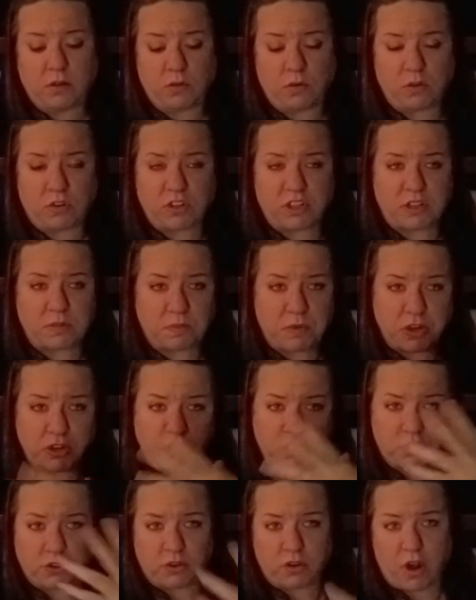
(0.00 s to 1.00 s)
Or a
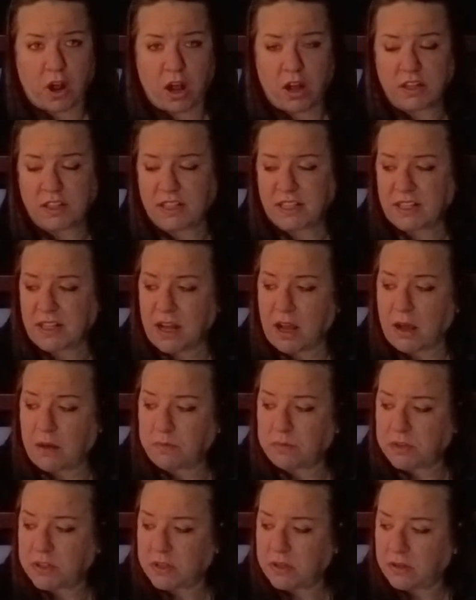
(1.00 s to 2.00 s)
spiritual
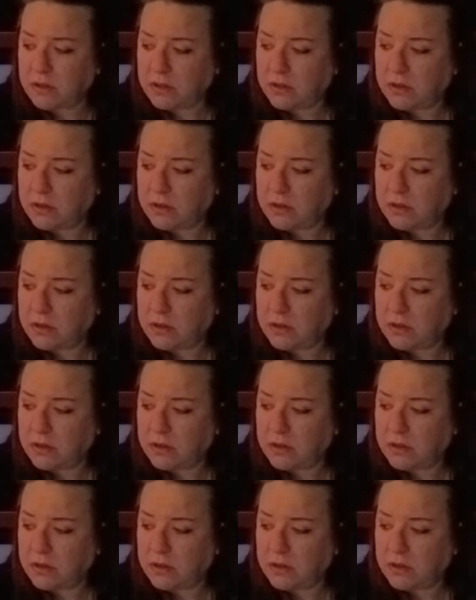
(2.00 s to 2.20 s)
concept